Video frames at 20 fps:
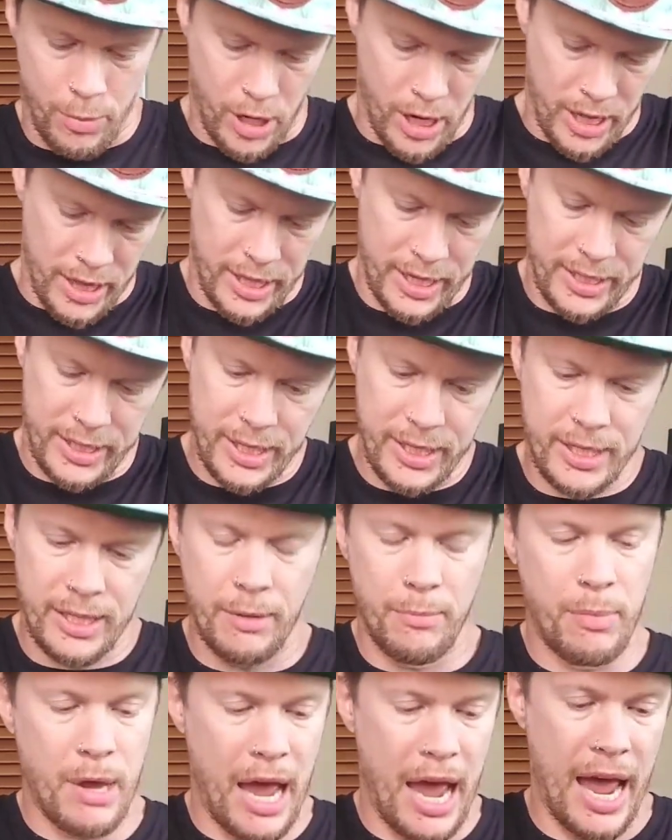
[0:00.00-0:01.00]
but this
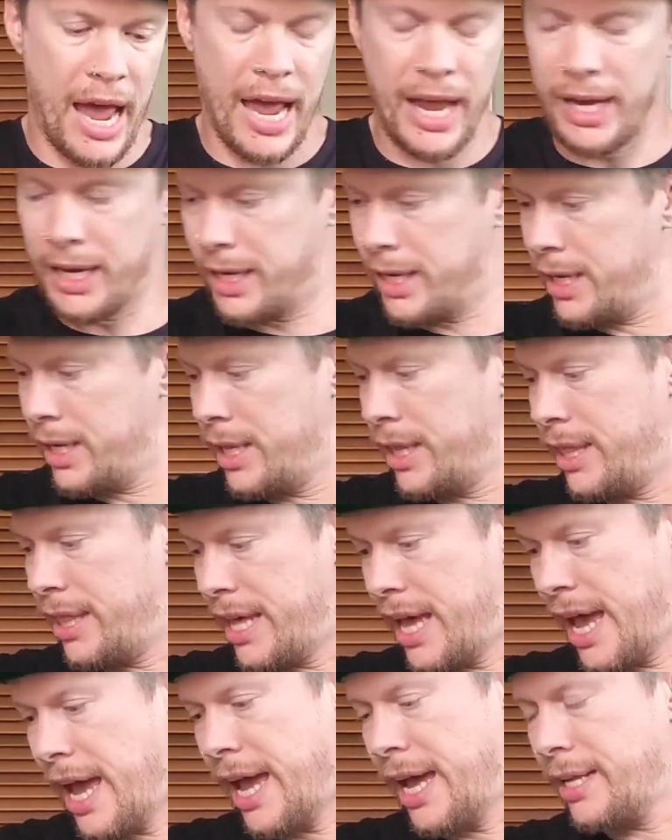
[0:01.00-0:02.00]
is the bag
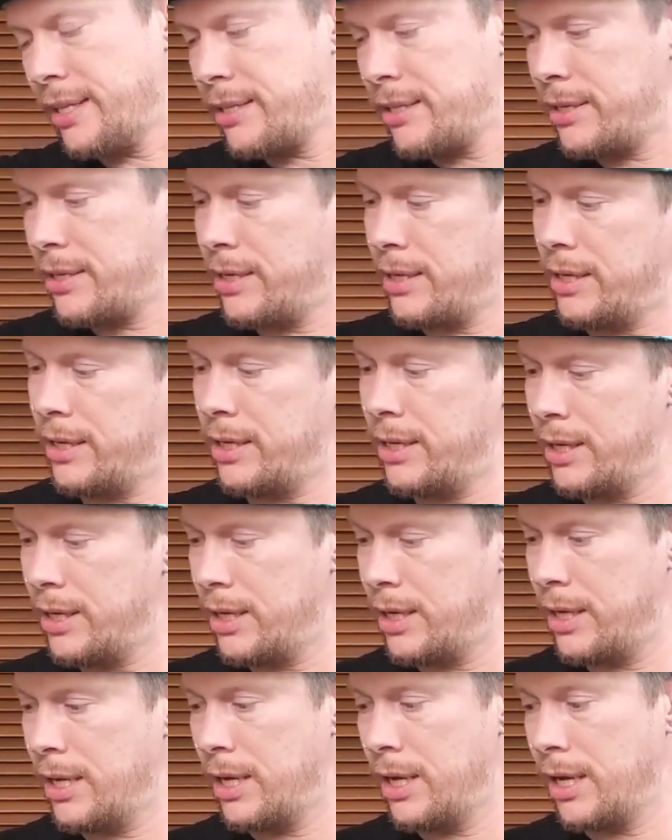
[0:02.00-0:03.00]
that
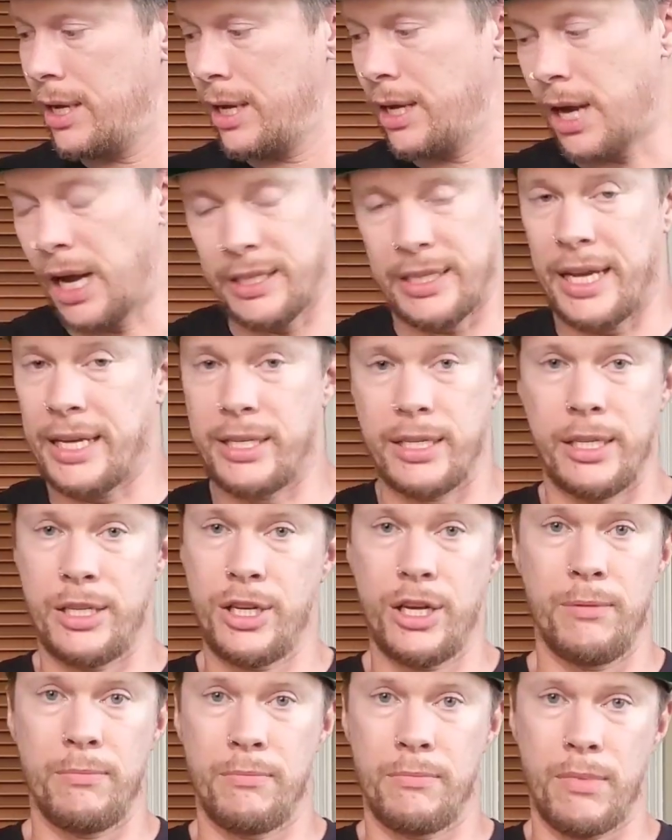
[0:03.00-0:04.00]
I take to the
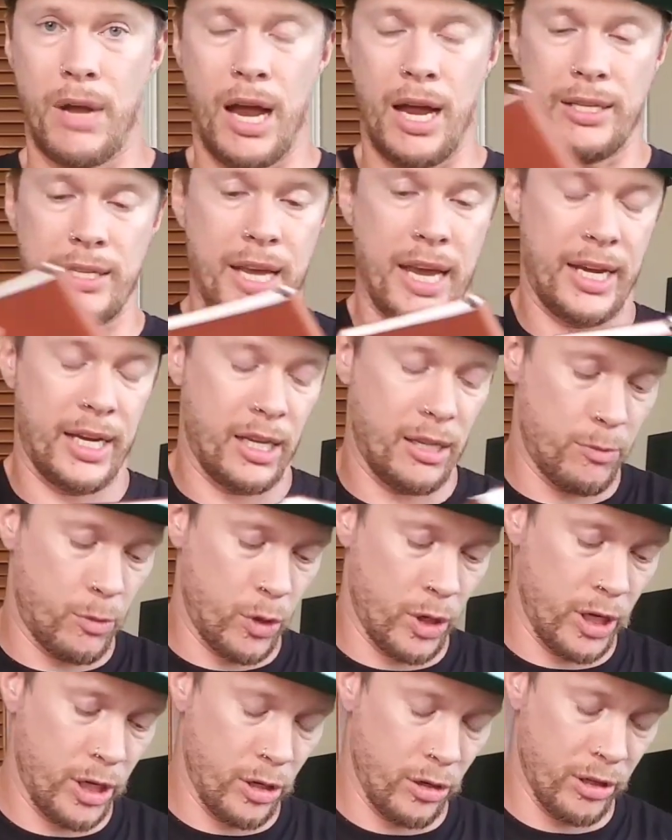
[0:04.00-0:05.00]
gym. I take it in the
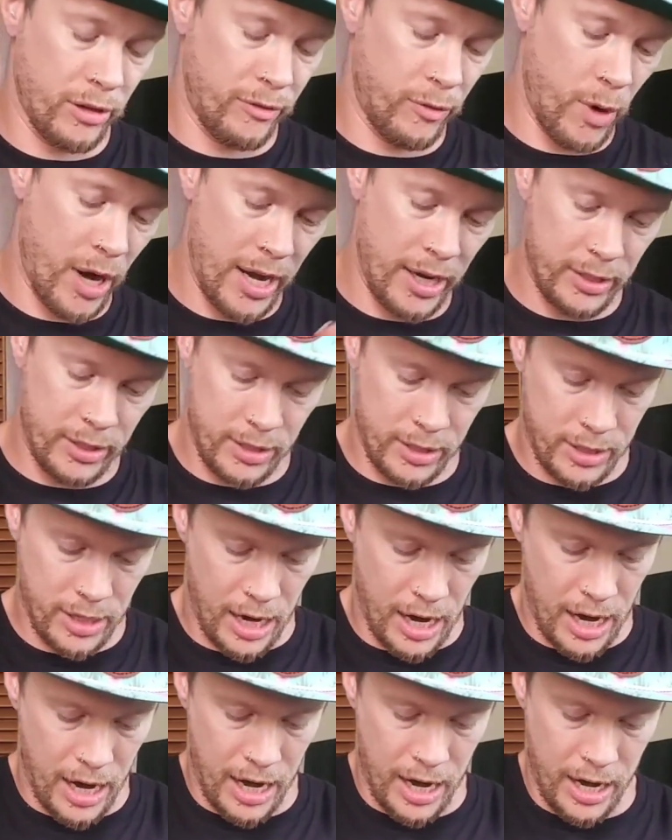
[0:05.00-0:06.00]
morning to go lift weights.